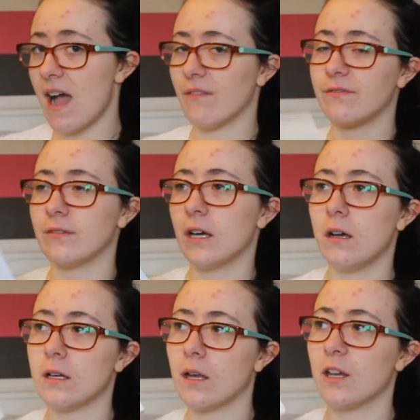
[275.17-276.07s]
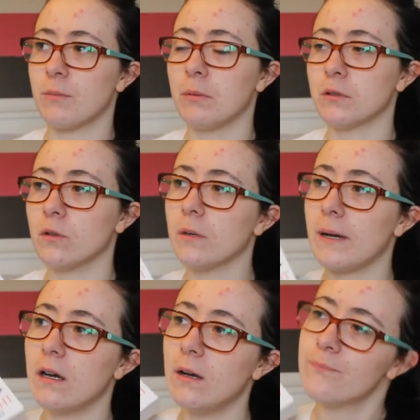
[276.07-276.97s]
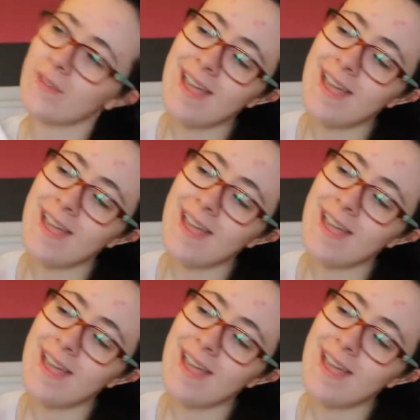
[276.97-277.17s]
I've heard a lot of people talk about her,